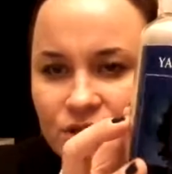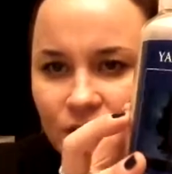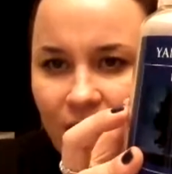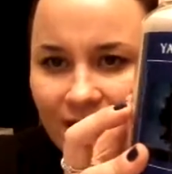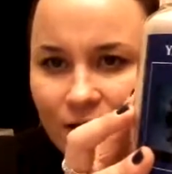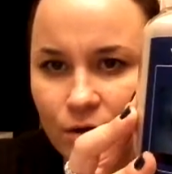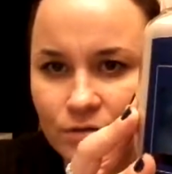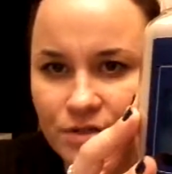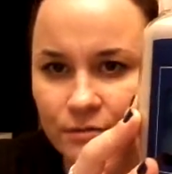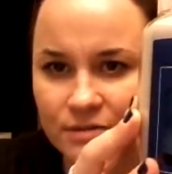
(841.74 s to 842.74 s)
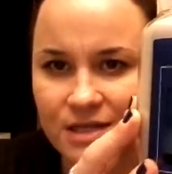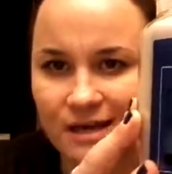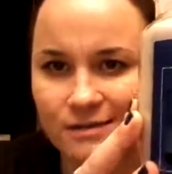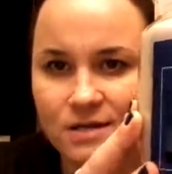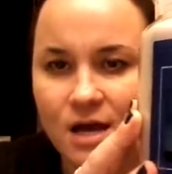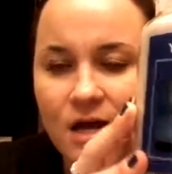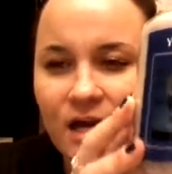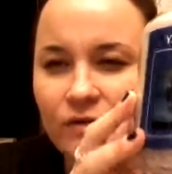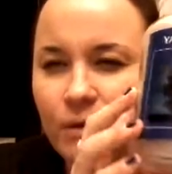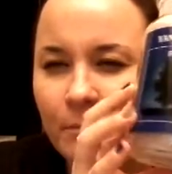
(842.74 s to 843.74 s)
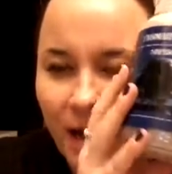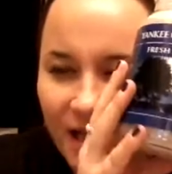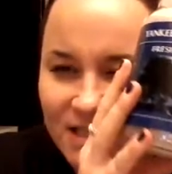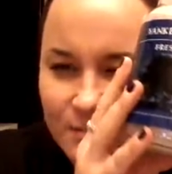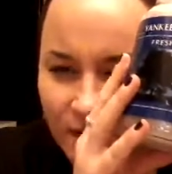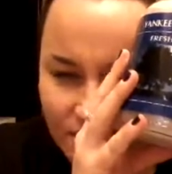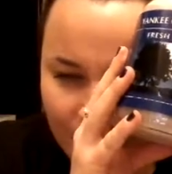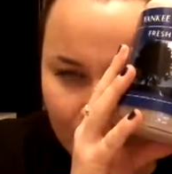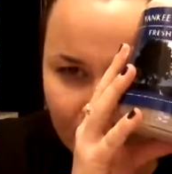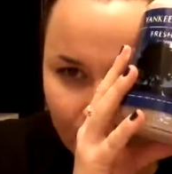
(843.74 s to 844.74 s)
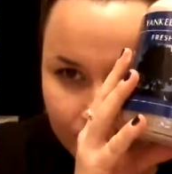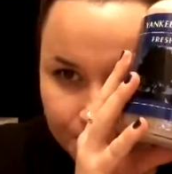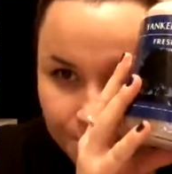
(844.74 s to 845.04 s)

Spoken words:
light ozone scent. It reminds me of something.